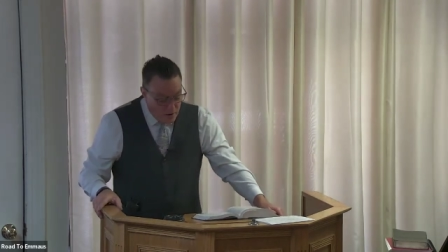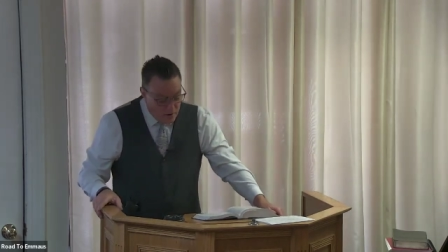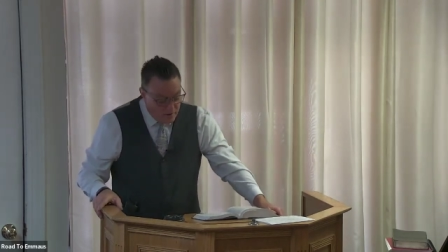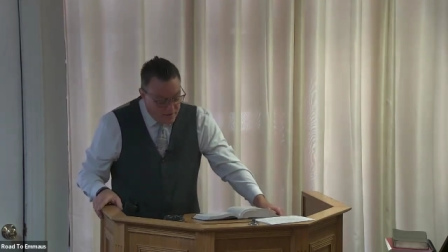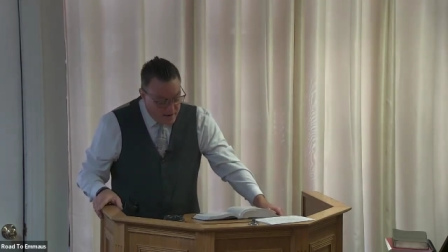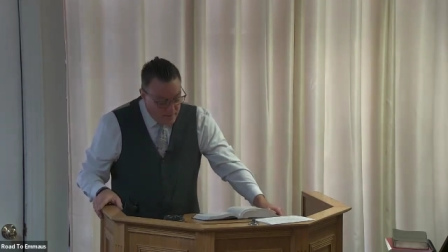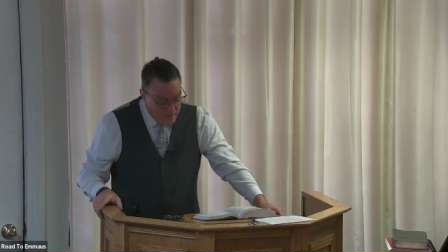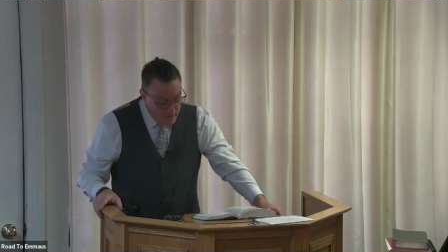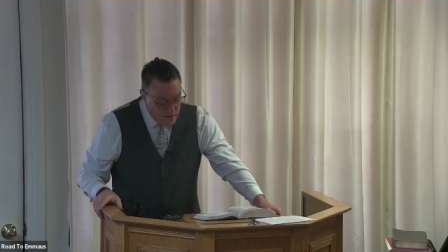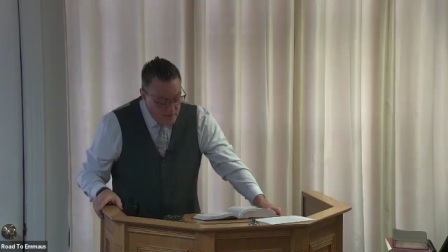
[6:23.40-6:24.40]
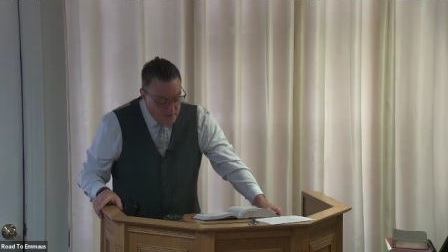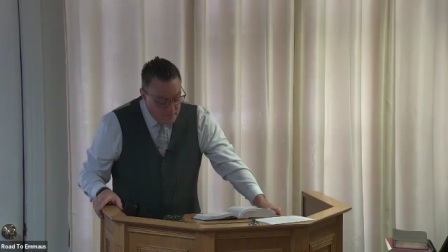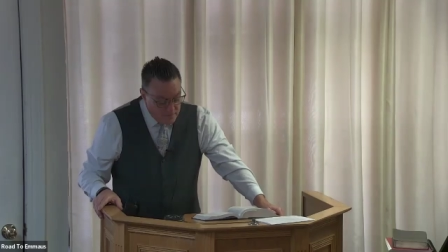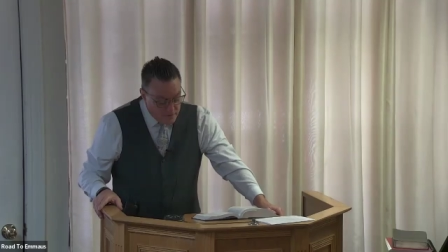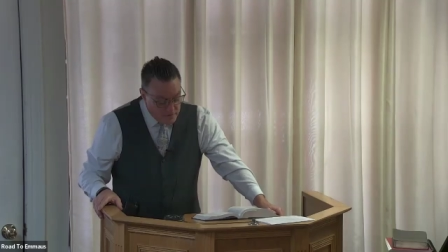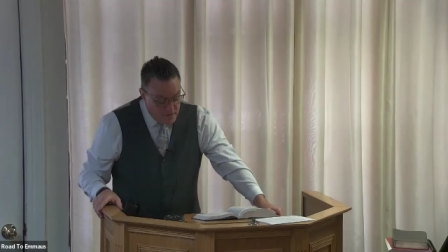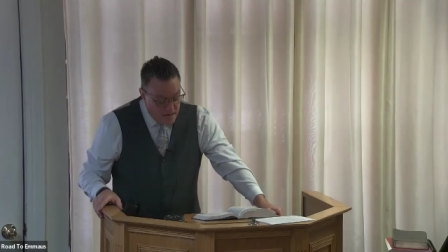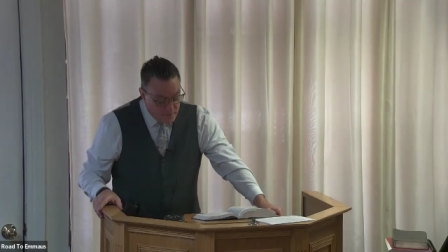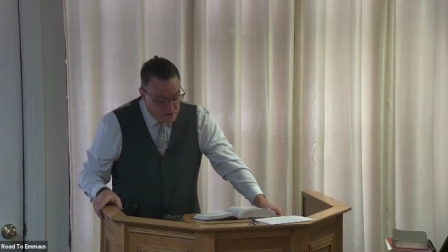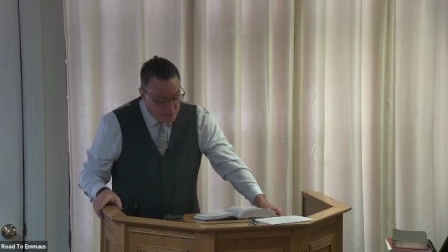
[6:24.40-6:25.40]
heard of him, for his
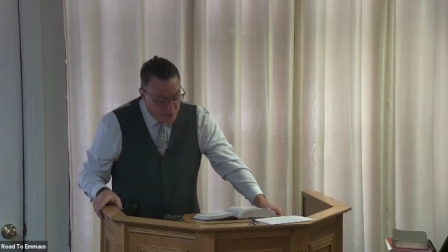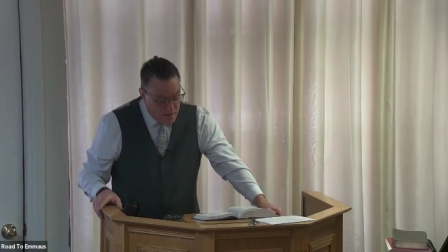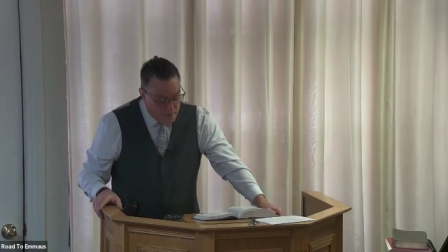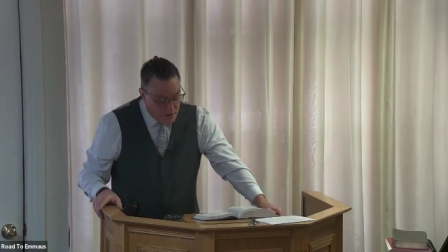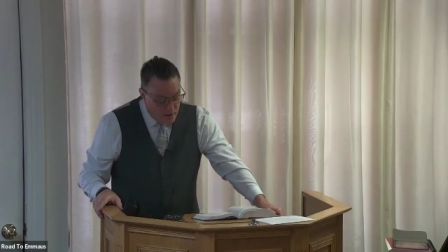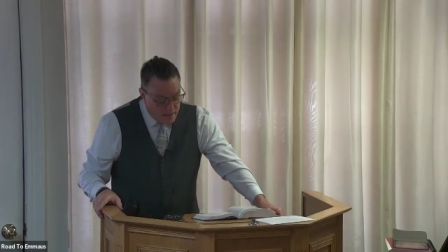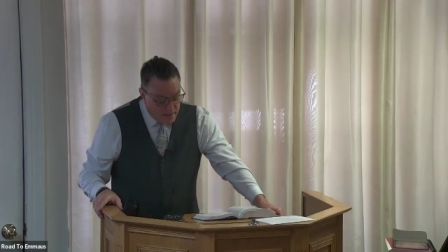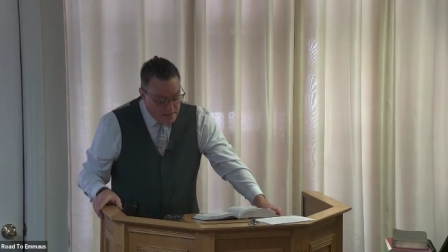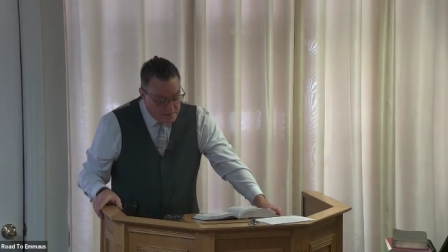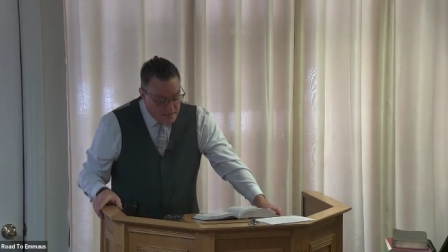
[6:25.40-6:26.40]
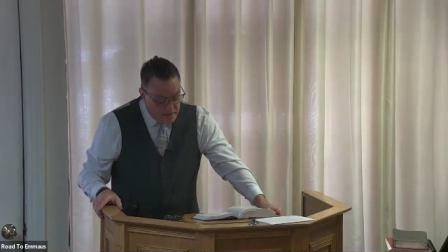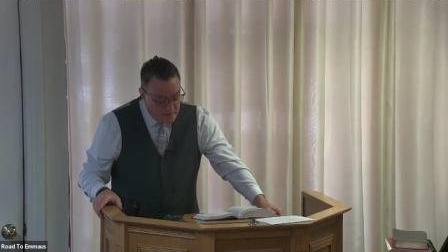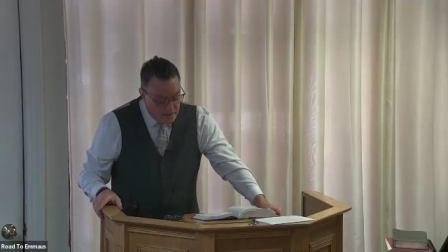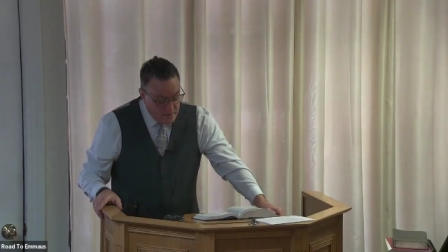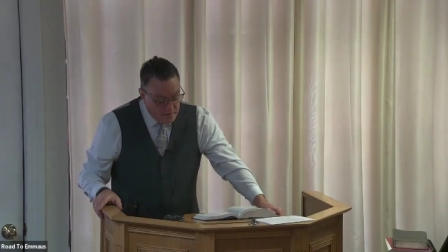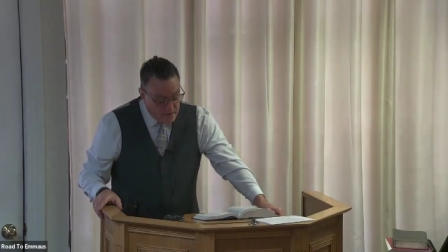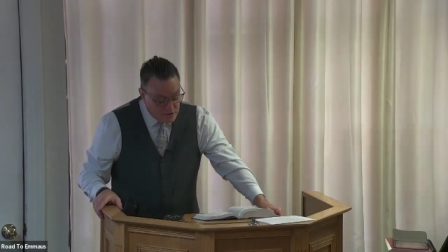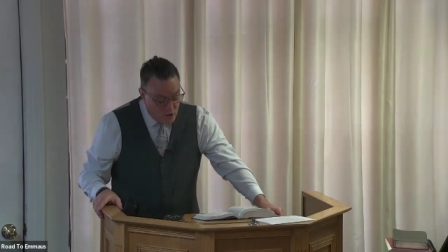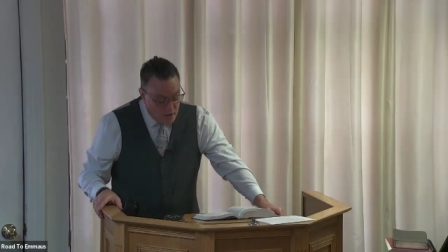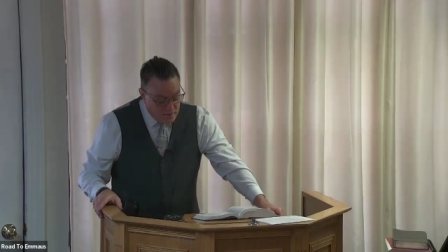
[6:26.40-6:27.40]
name was spread abroad, and he said
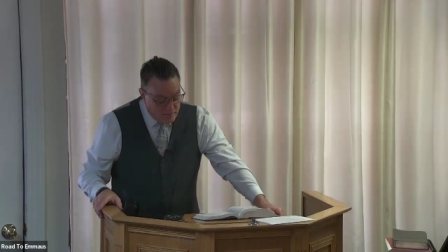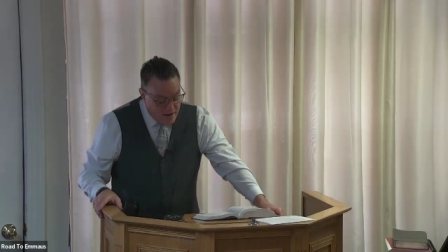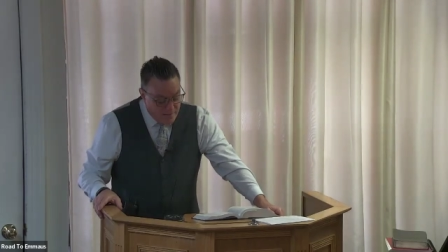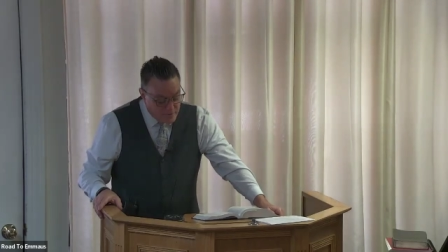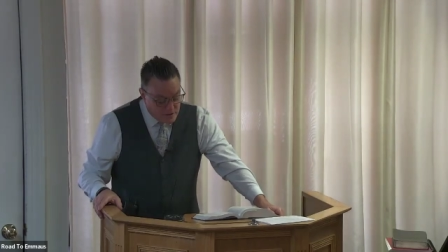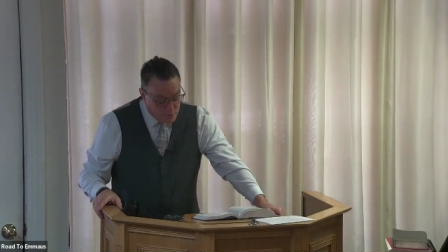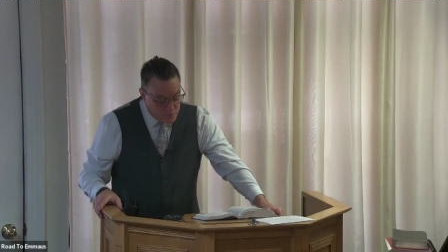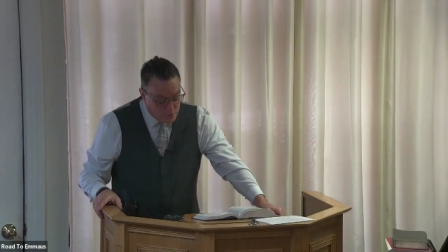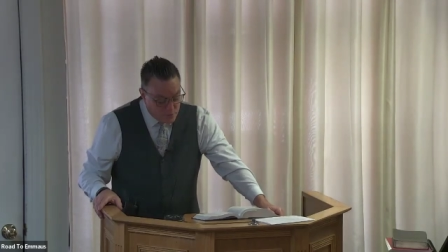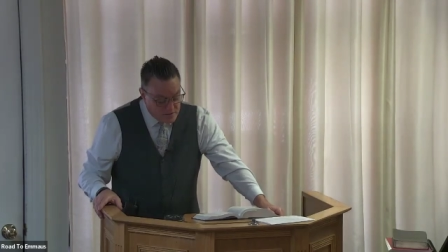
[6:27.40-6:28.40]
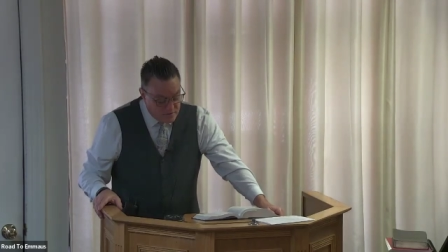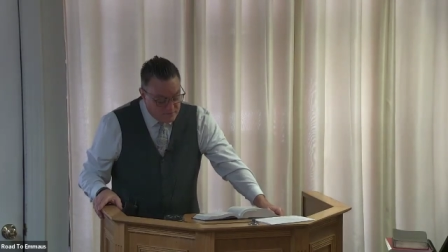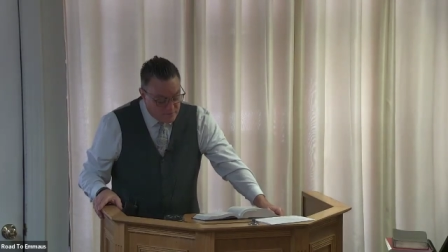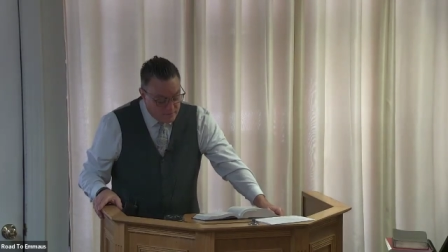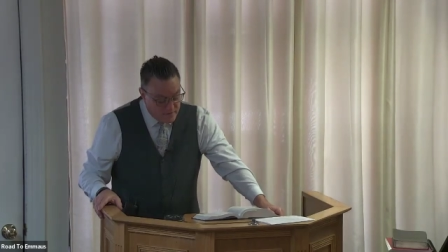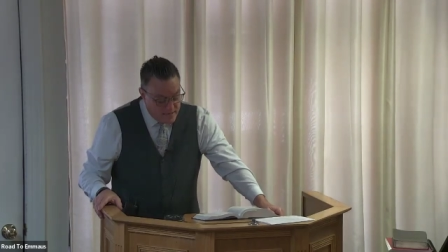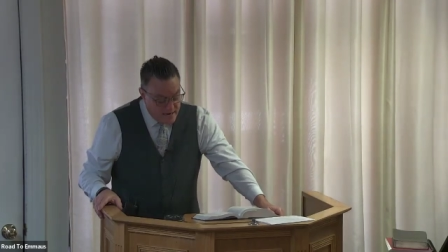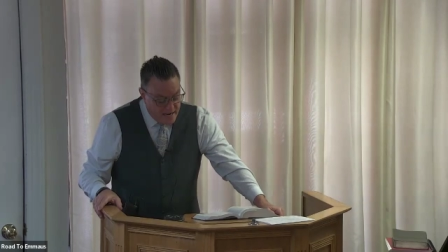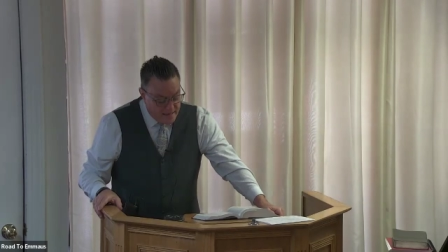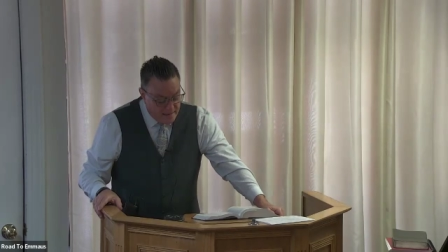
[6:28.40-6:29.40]
that John the Baptist was risen from the
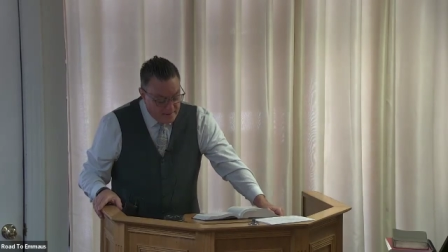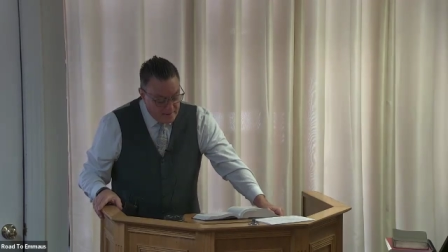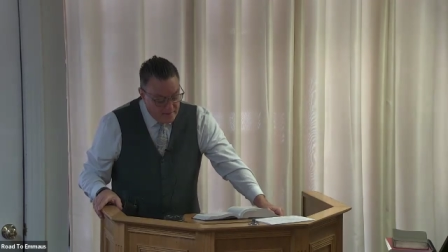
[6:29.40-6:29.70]
dead.